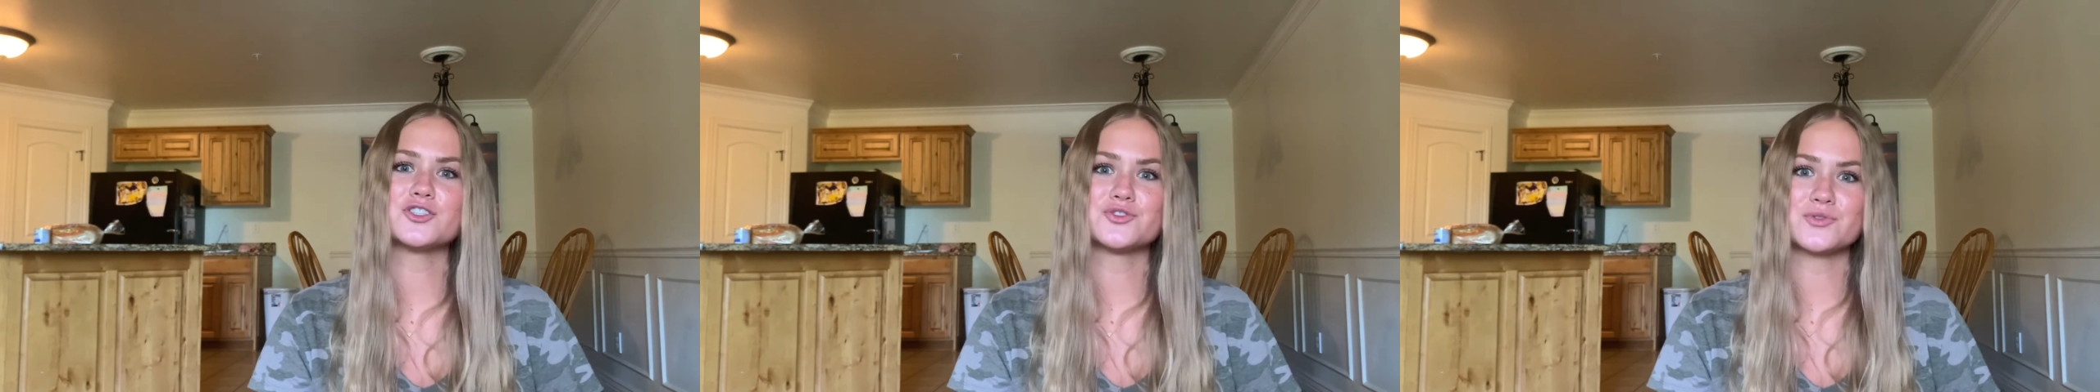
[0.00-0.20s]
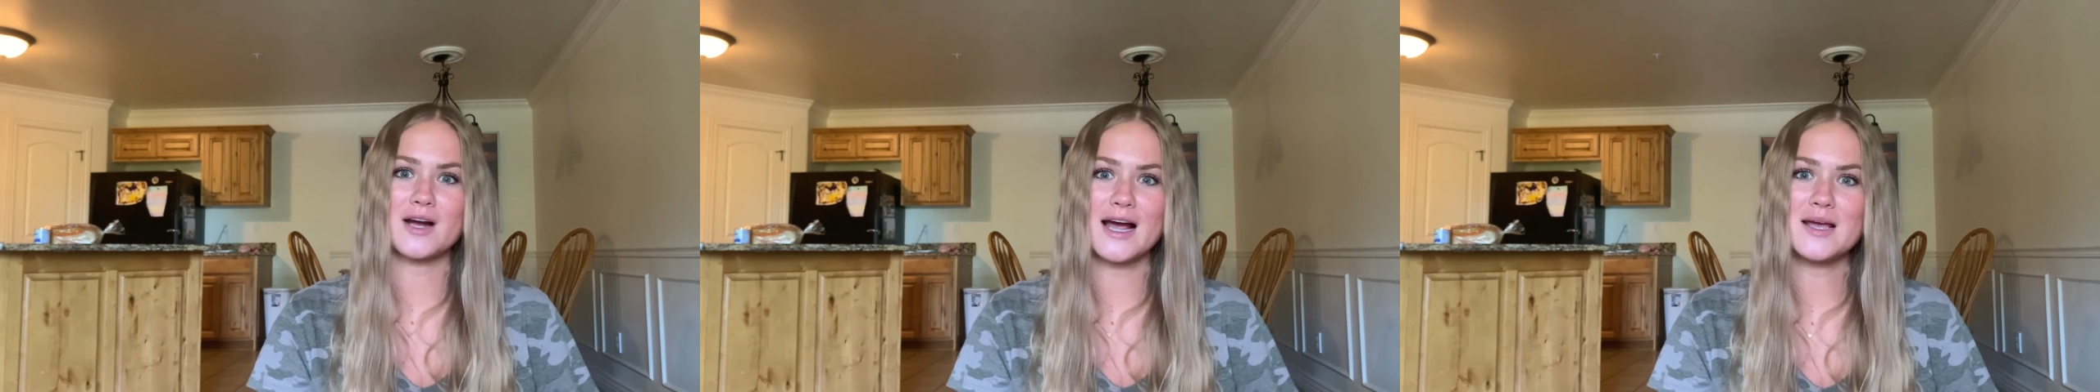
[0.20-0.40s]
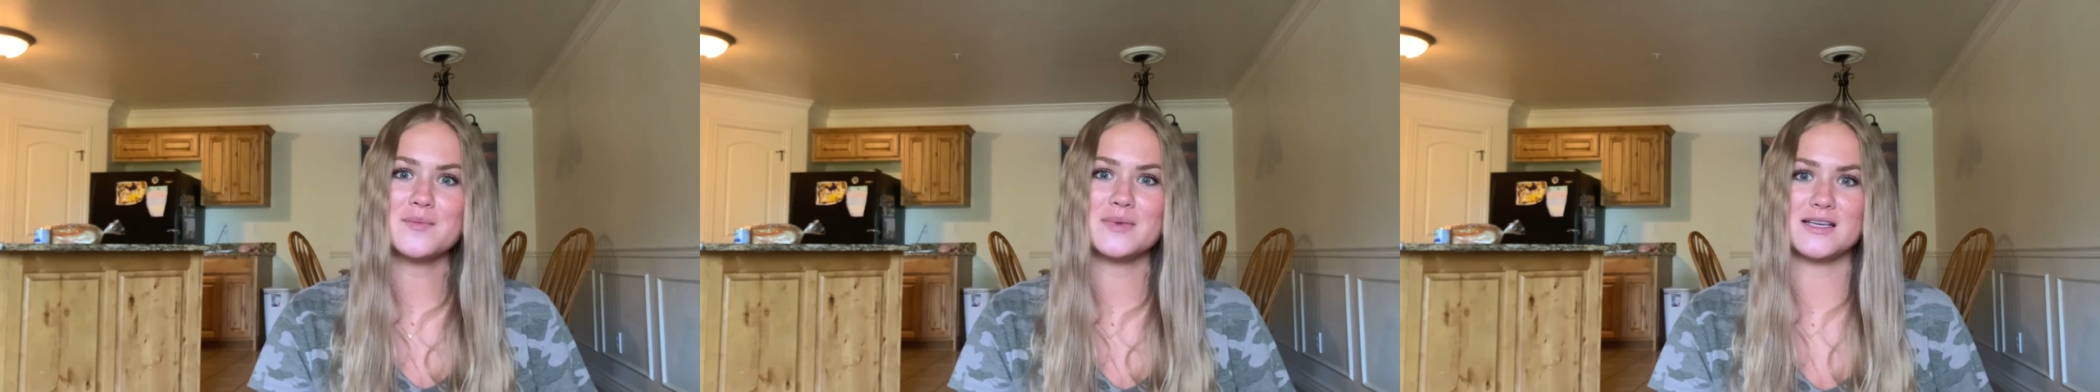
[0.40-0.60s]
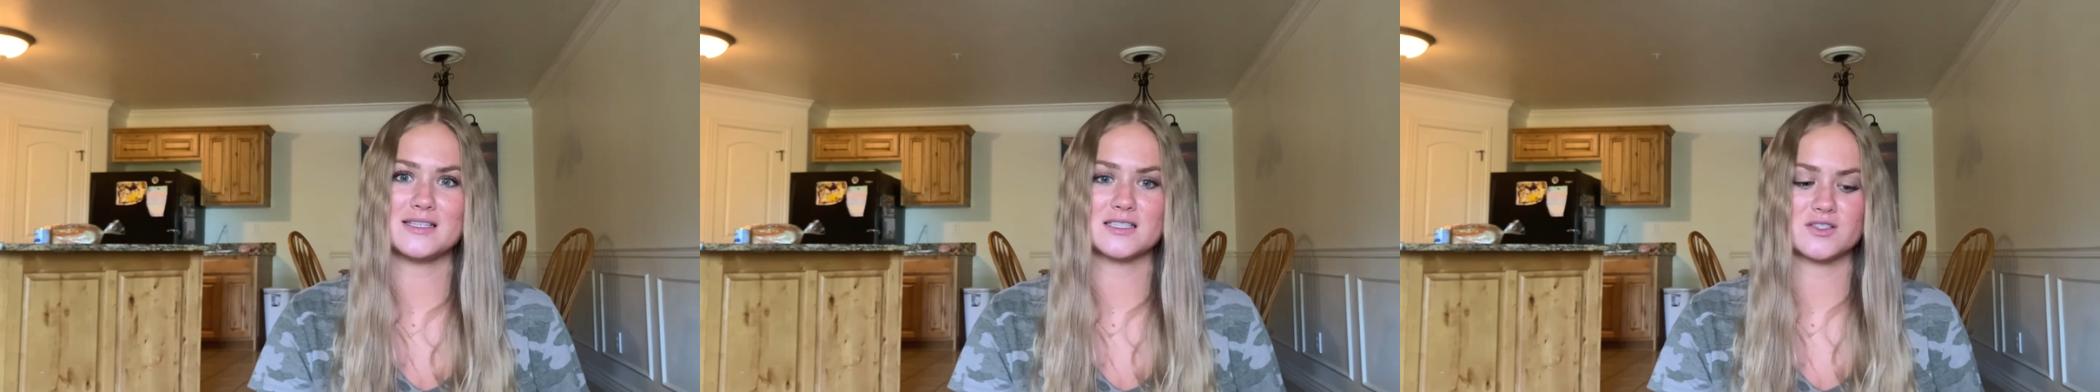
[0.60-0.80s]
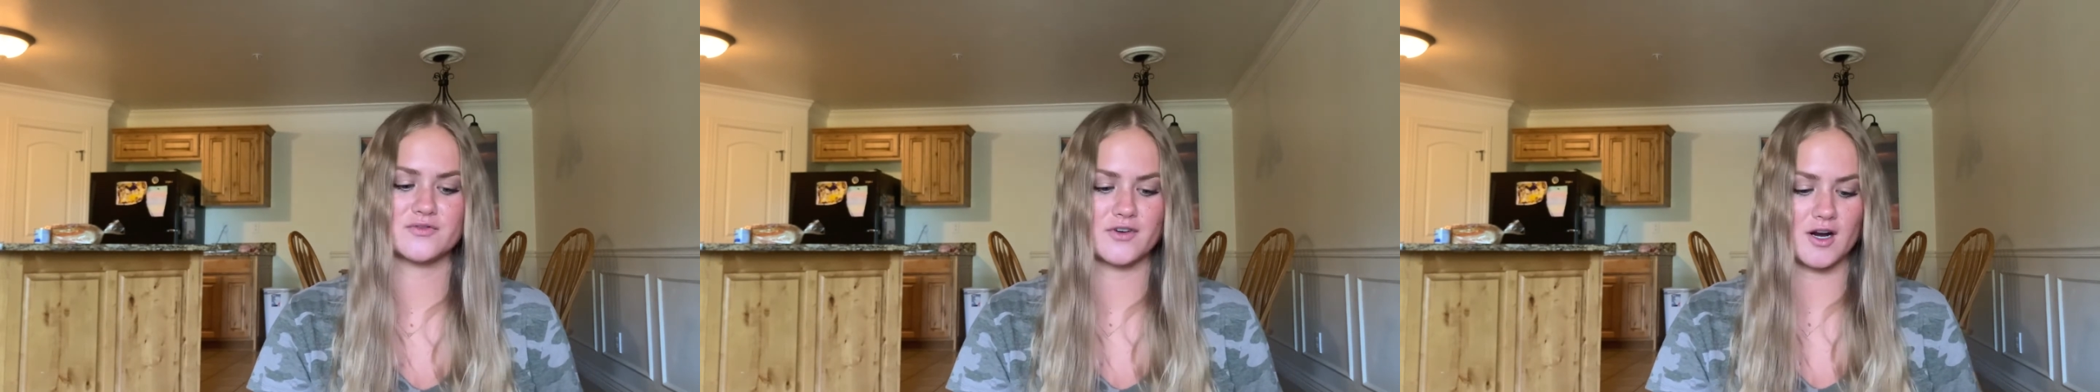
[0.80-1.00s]
dry
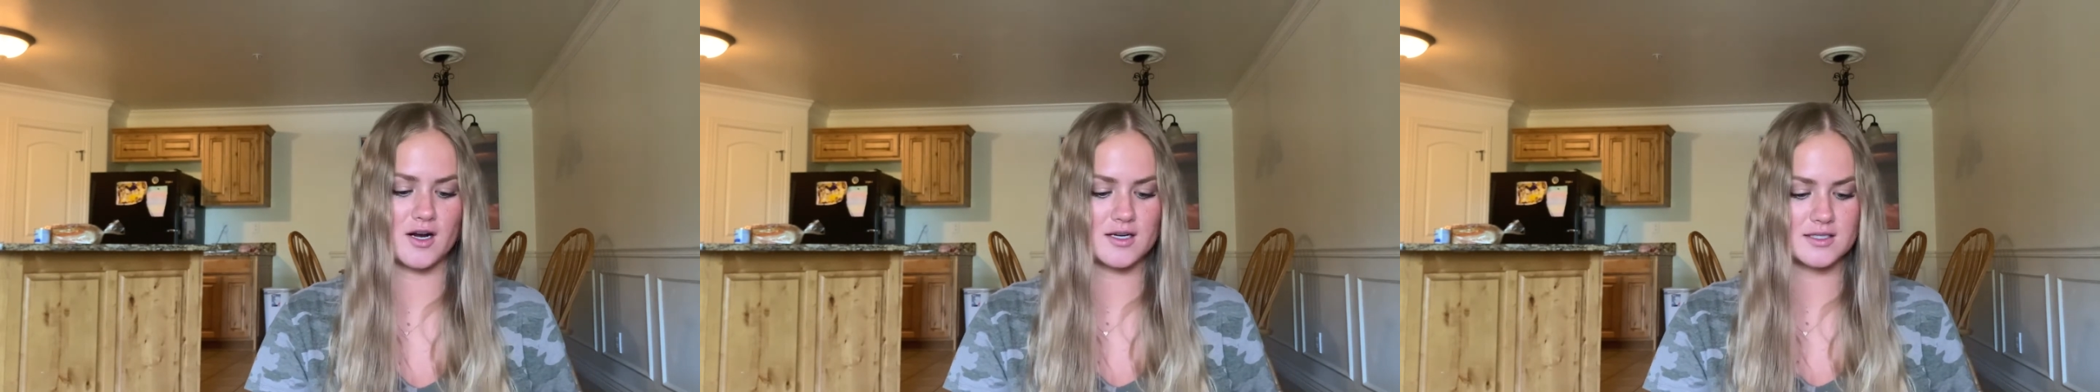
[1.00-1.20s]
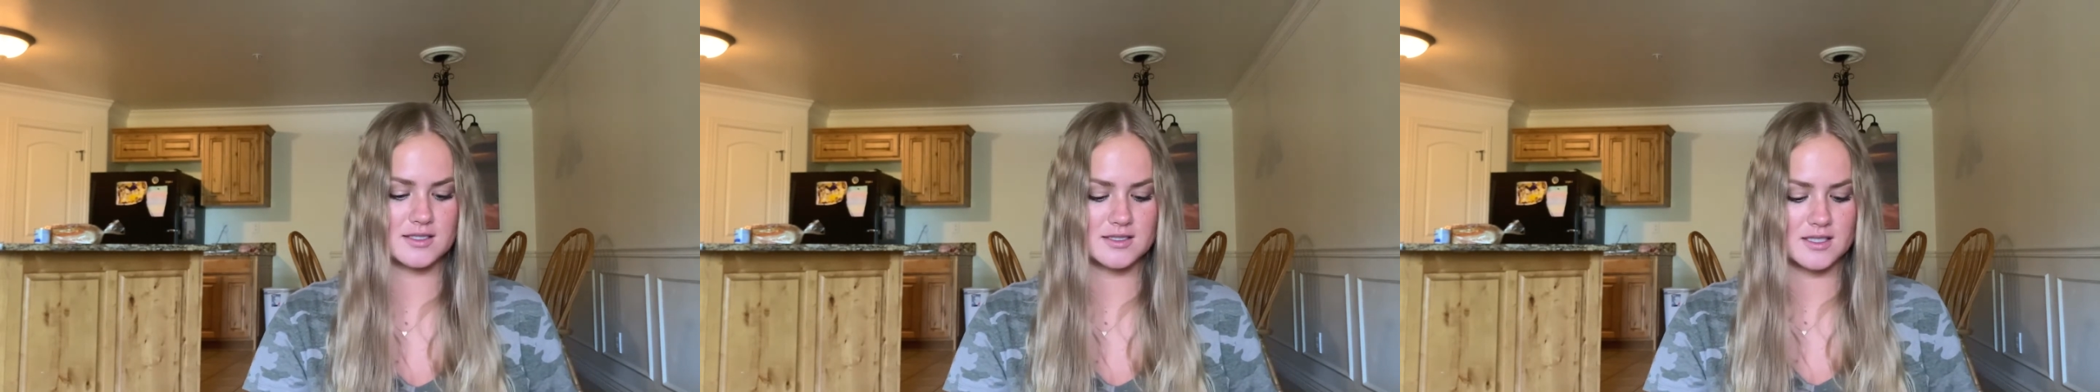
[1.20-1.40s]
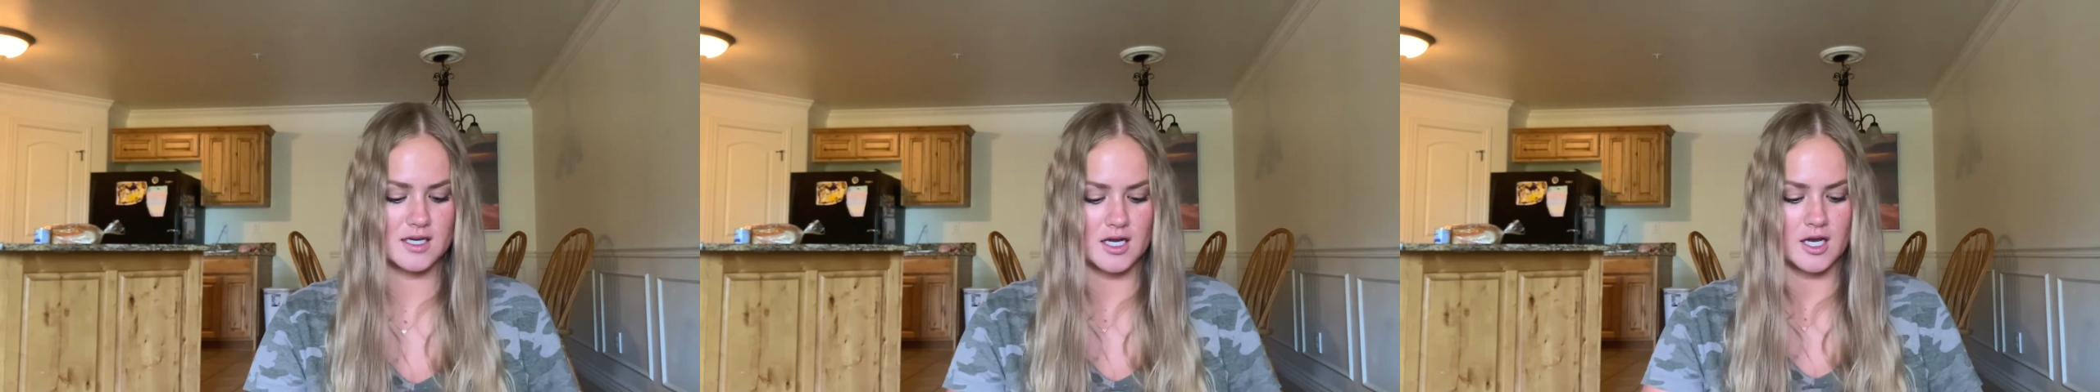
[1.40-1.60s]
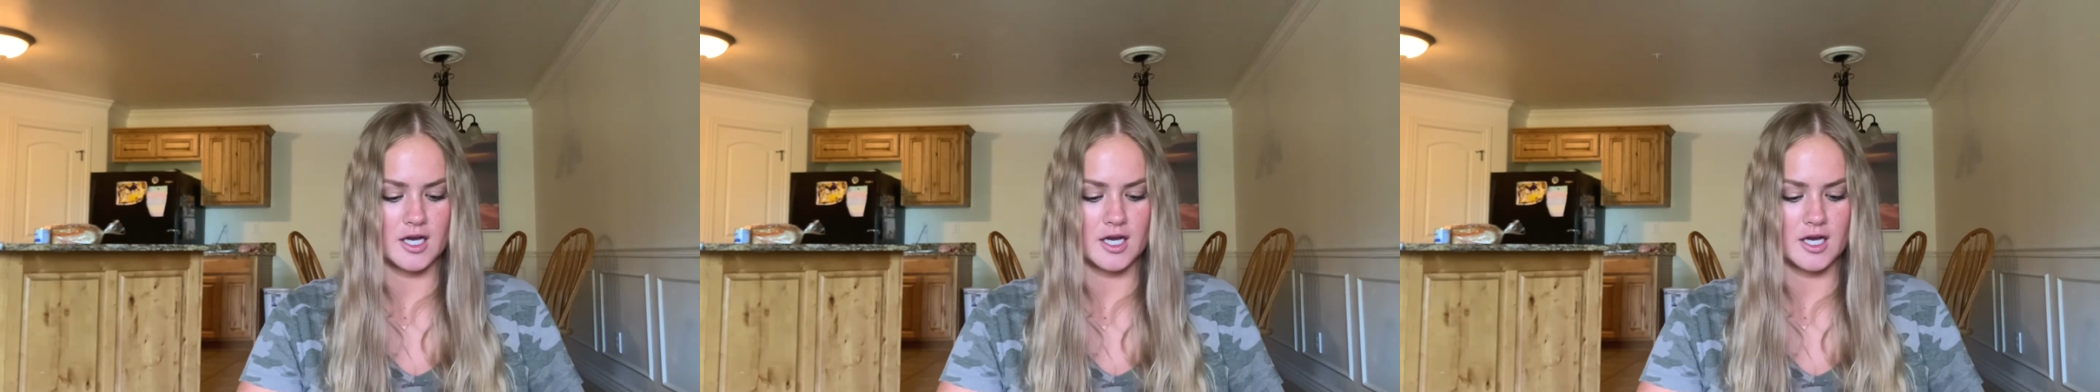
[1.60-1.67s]
beans first.